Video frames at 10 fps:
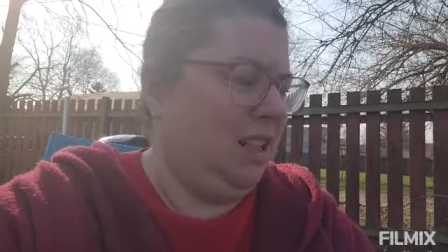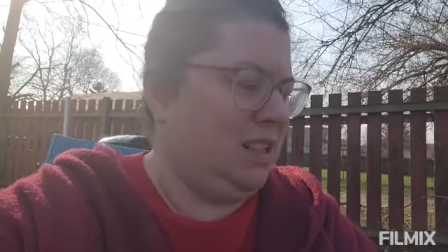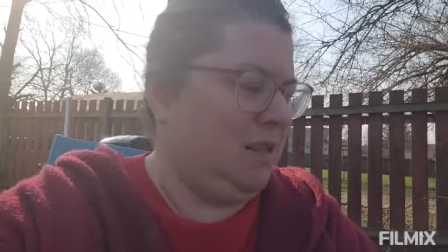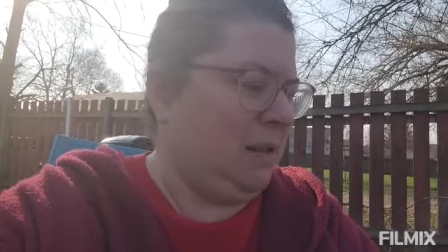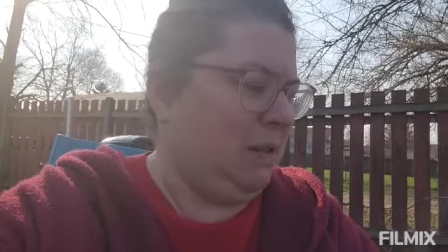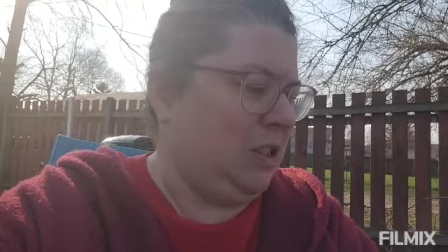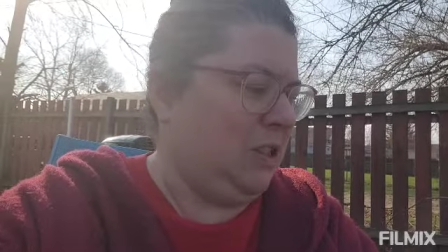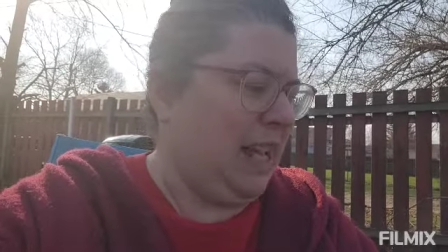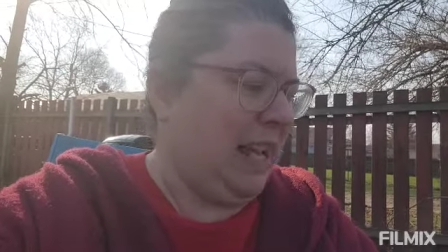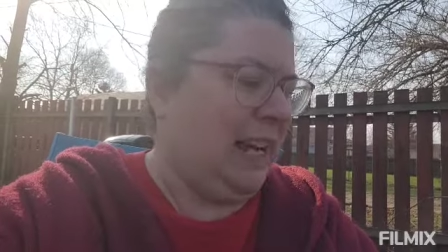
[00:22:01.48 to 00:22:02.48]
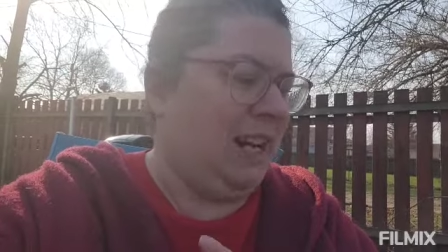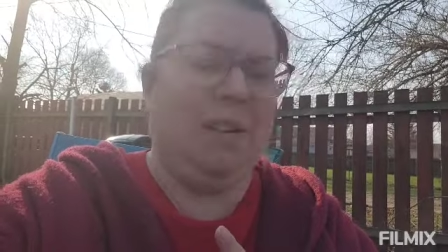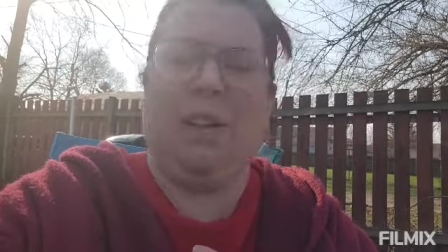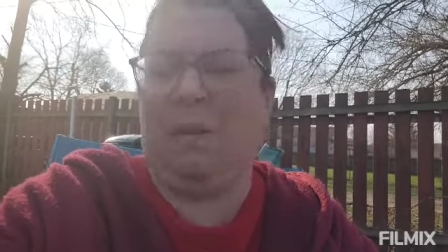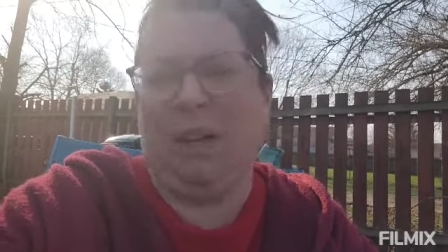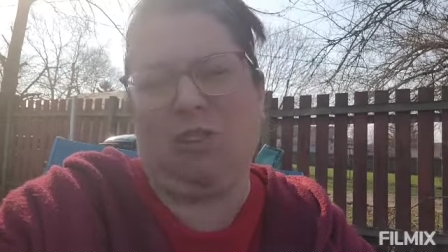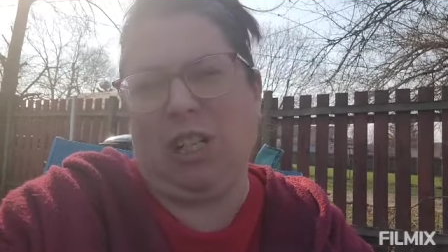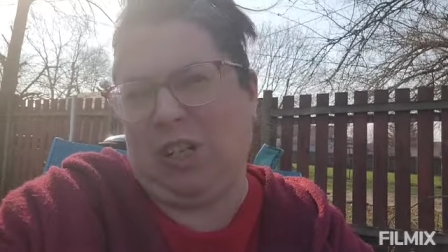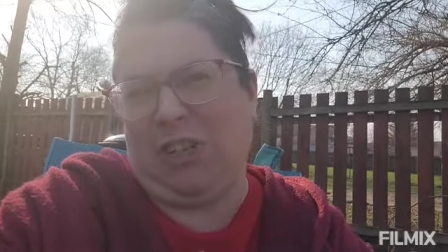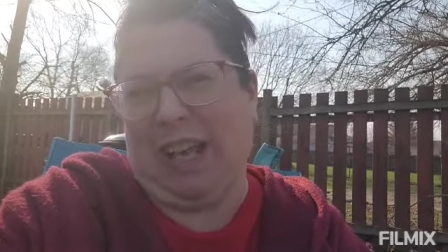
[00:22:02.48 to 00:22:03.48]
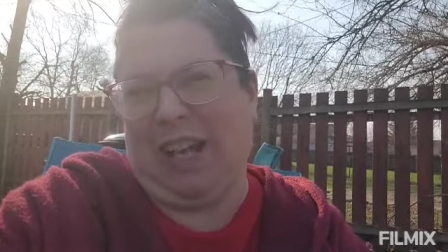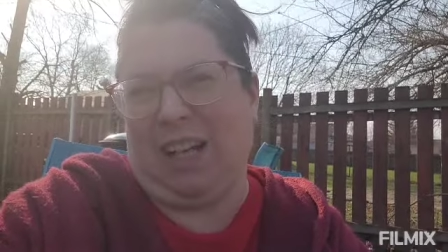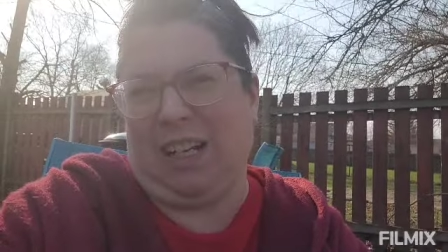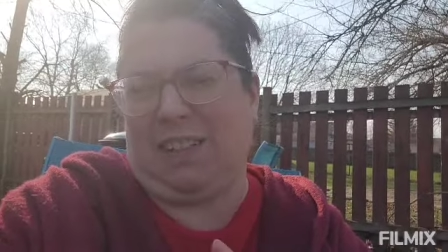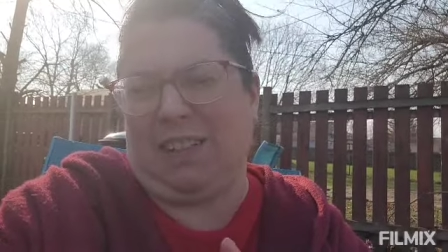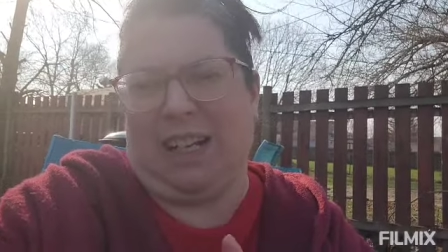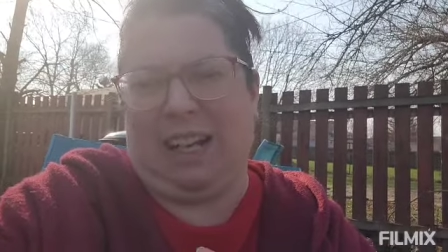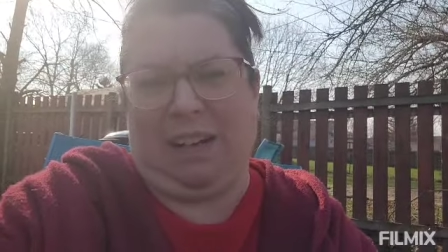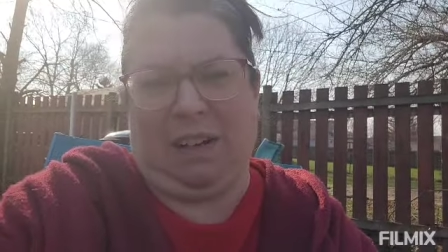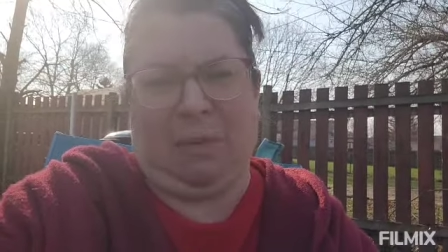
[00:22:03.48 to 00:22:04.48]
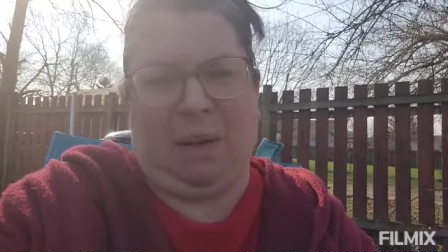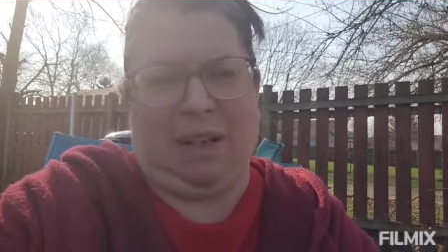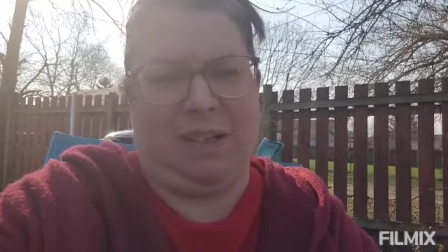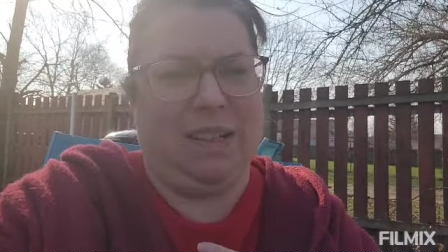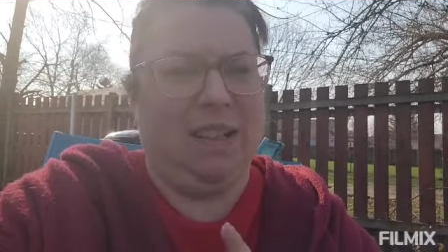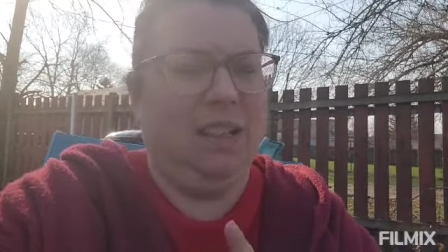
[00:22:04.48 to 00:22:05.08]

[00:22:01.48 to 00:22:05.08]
So we will do the egg hunt. We, we usually do the egg hunt inside anyways